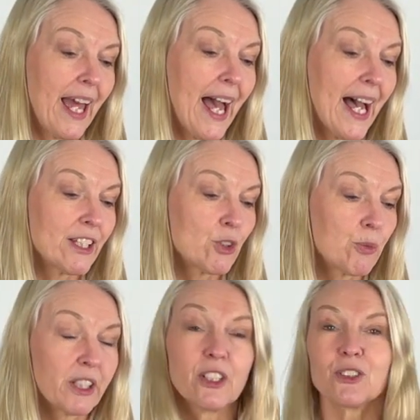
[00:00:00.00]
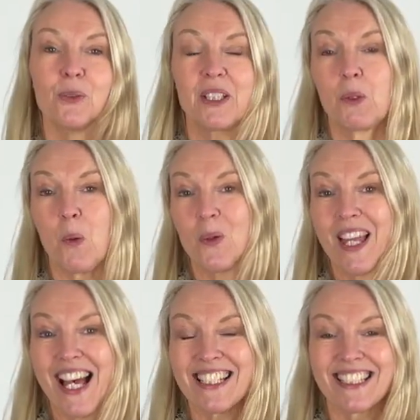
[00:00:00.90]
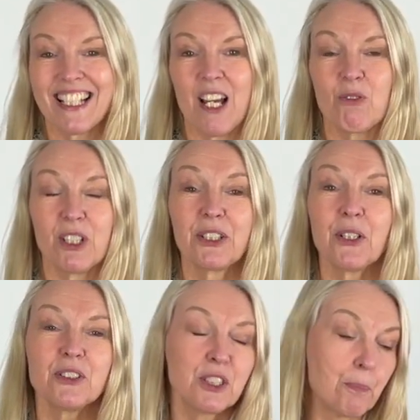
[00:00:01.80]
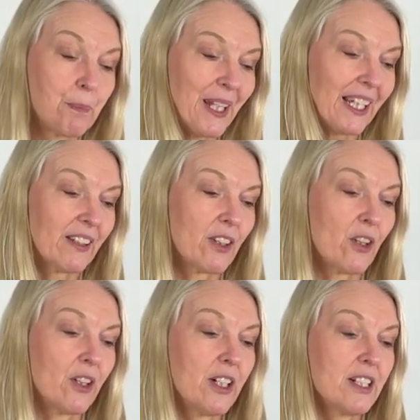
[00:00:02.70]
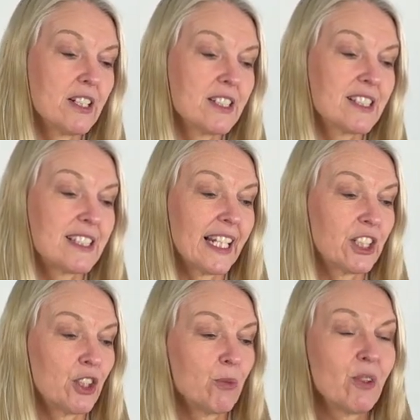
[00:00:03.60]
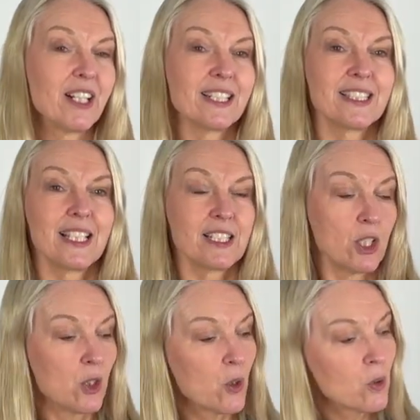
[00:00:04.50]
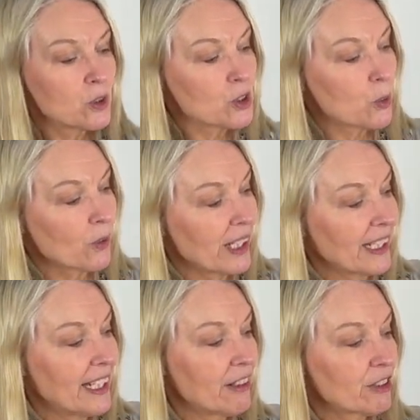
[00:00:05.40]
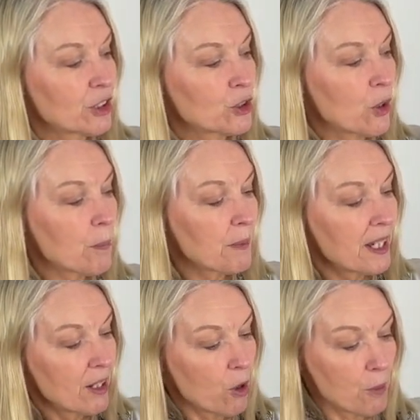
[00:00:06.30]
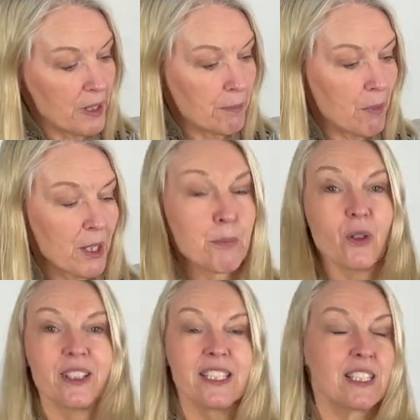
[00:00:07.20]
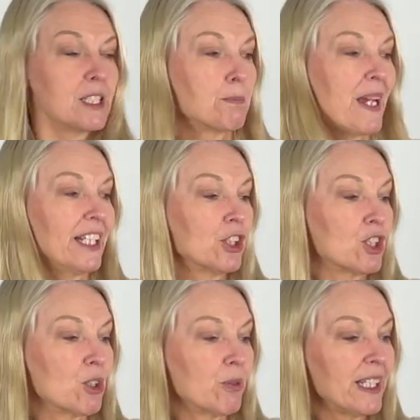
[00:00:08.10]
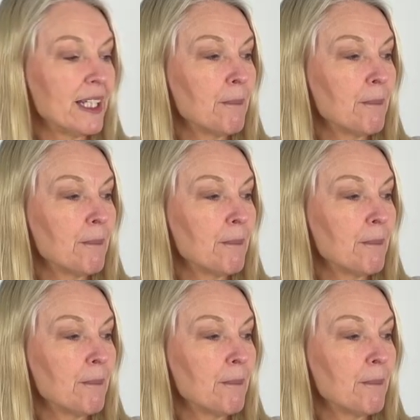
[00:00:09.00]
And we're going to ignore that, and we're going to pick the section where it says long tonic here at the top. In my book this is page 3.